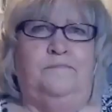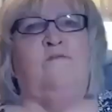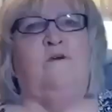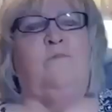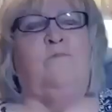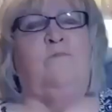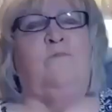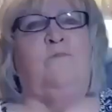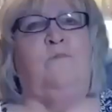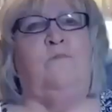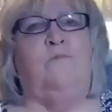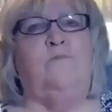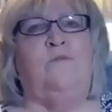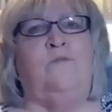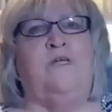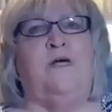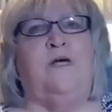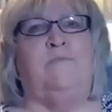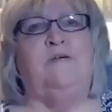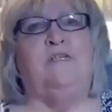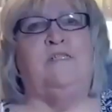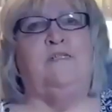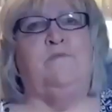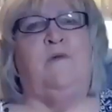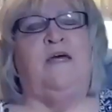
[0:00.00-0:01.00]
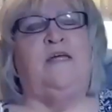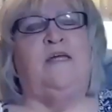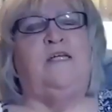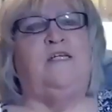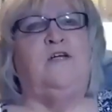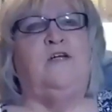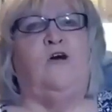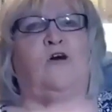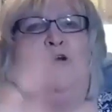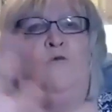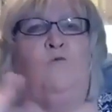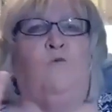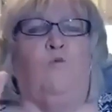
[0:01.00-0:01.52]
a Debbie's Painted
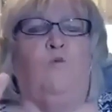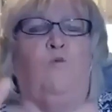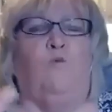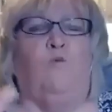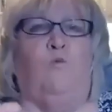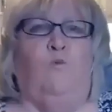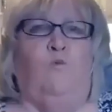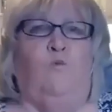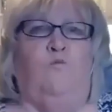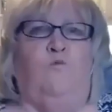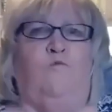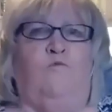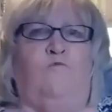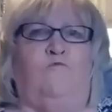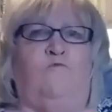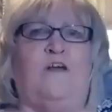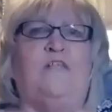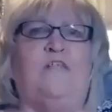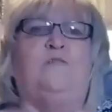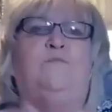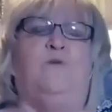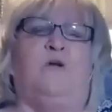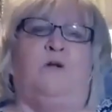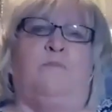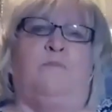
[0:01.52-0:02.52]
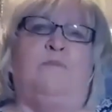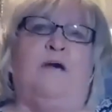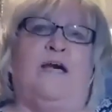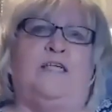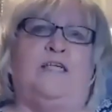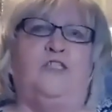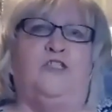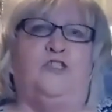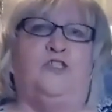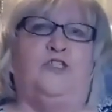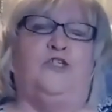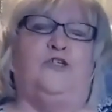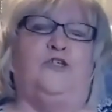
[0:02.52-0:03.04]
Art Facebook
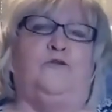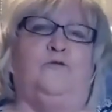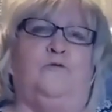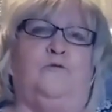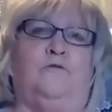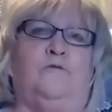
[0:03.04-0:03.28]
page too.